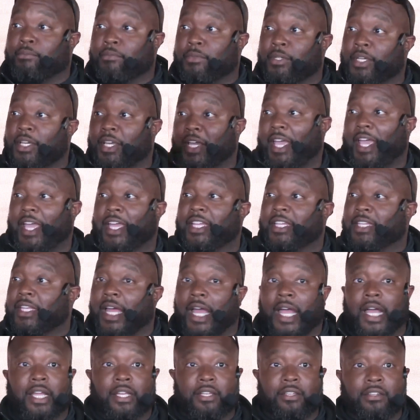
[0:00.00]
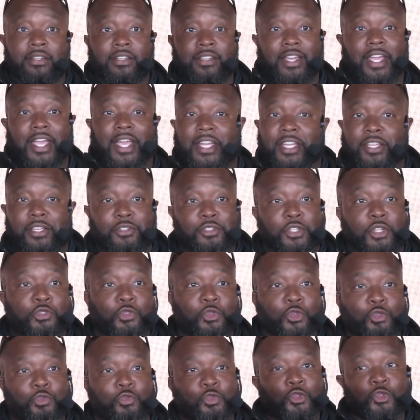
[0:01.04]

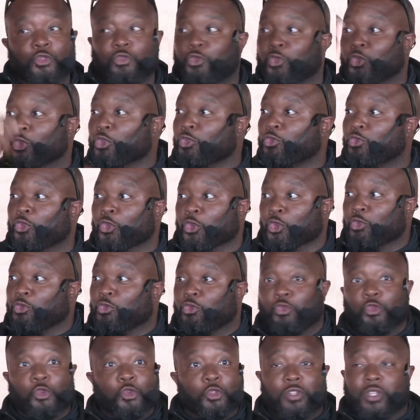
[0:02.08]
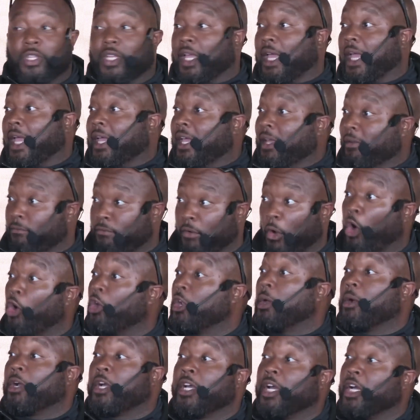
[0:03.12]
It's a Band-Aid. It's a Band-Aid. It
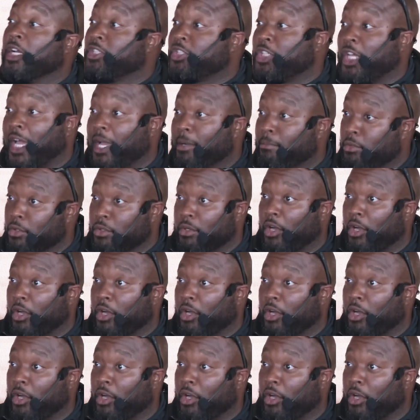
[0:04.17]
really doesn't heal the wound